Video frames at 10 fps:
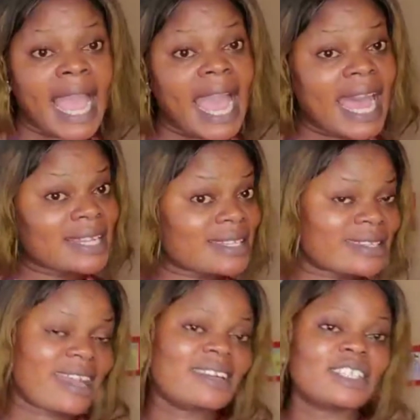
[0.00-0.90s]
And
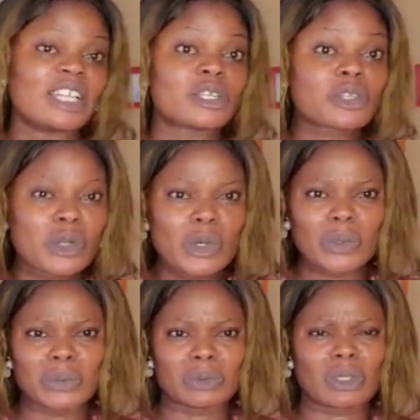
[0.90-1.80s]
secondary
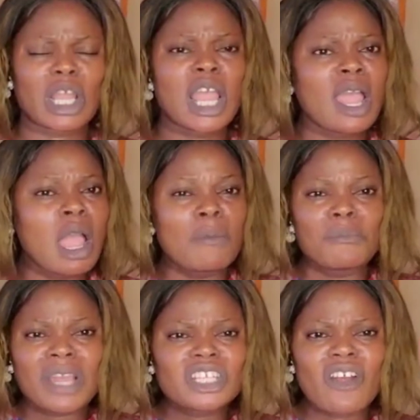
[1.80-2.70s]
school.
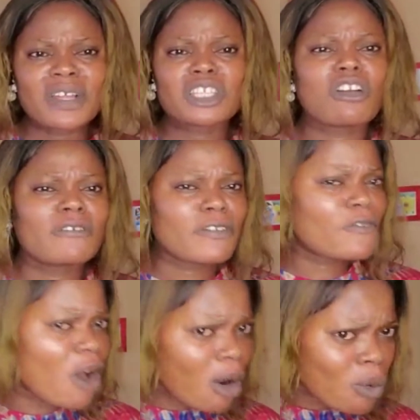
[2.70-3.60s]
Majority of the
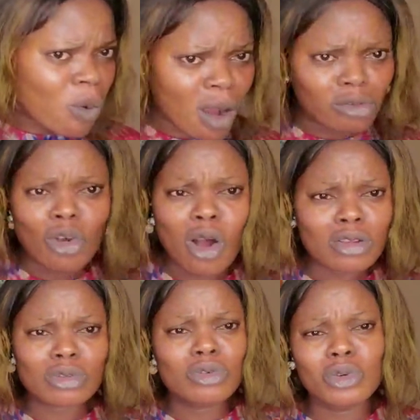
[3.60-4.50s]
4 world called
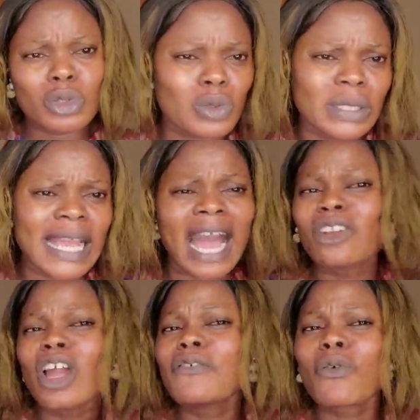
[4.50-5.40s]
schools today are
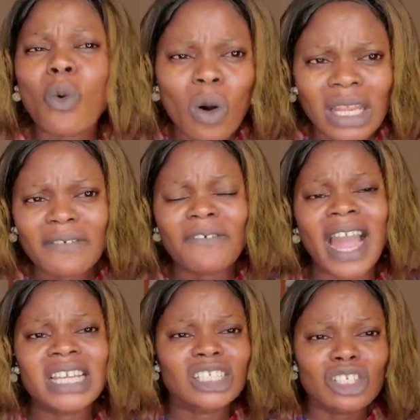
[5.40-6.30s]
not even
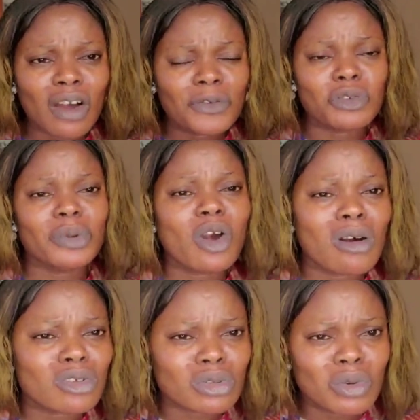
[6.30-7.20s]
qualified enough to be
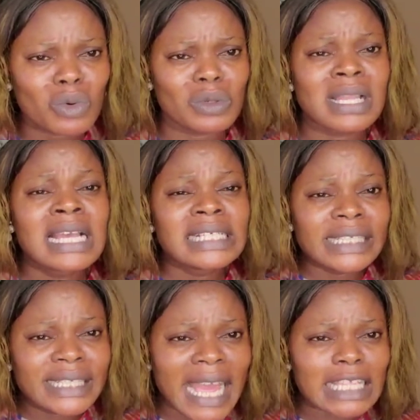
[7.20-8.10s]
called schools.
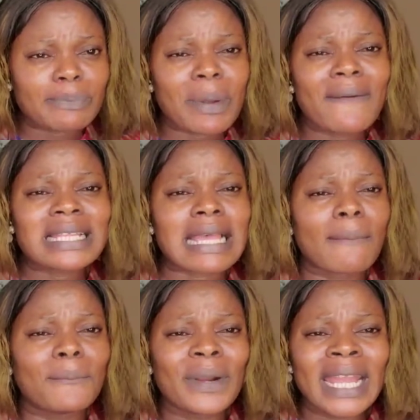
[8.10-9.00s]
Yet parents are
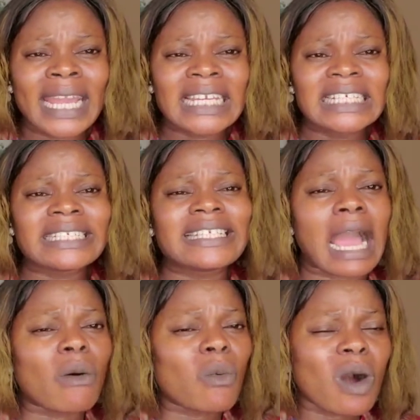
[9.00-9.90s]
bringing in
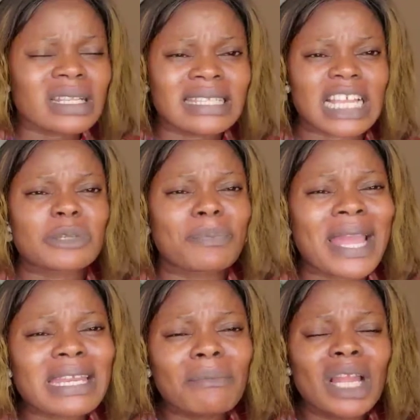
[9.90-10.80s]
their words. They're
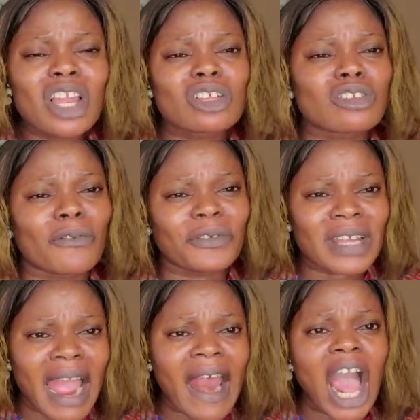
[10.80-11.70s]
spending millions of
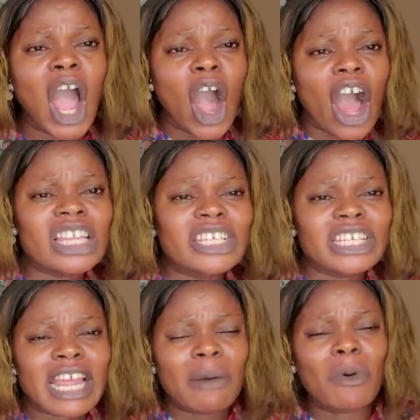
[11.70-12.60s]
naira all in the
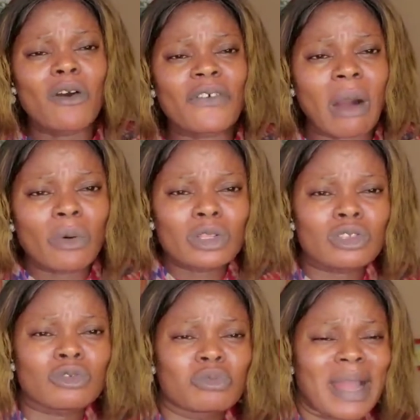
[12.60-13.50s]
name of I
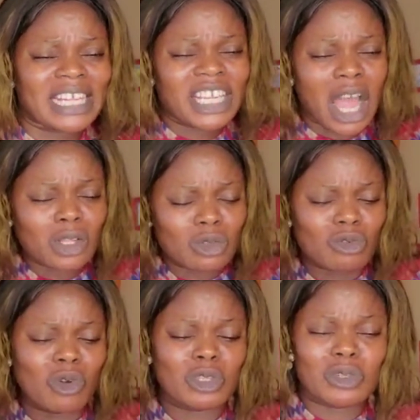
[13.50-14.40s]
want my child to
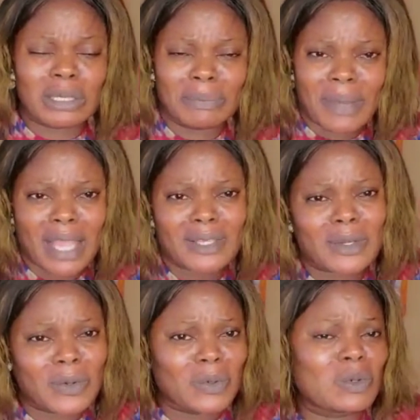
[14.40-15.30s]
go to the best
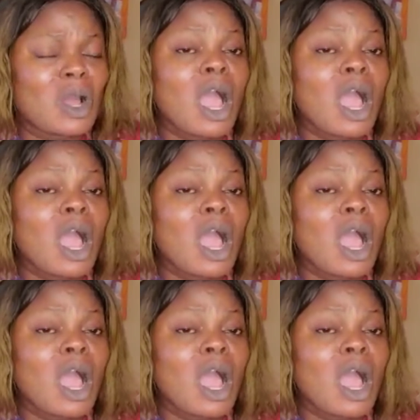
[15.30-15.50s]
school.